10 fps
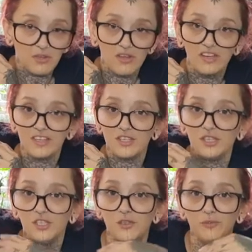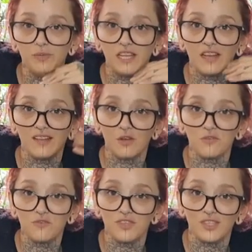I'm going to be getting
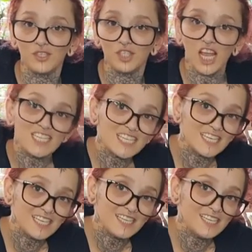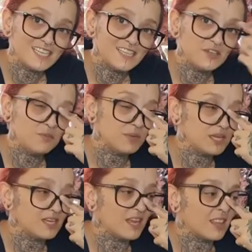off the chatting a little
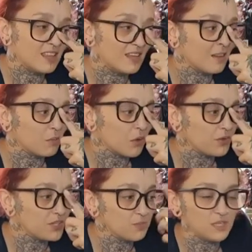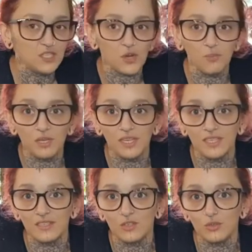bit and then I'm going to be jumping
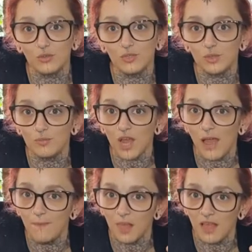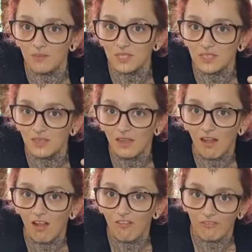into some time-lapse
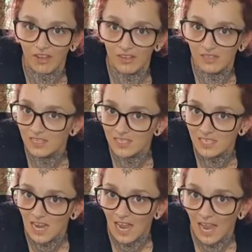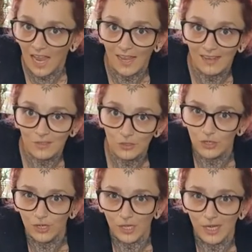funness and
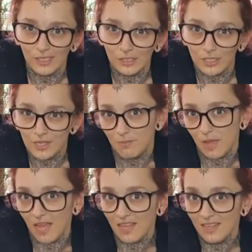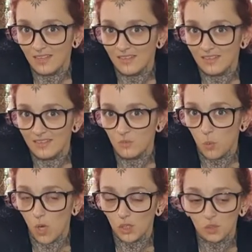you can kind of just sit back and
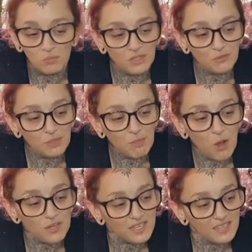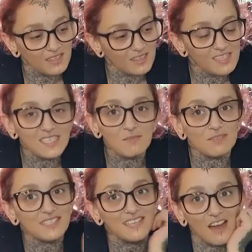watch me repotting
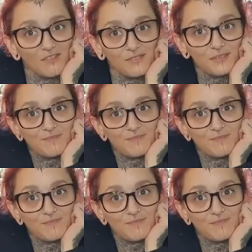some stuff.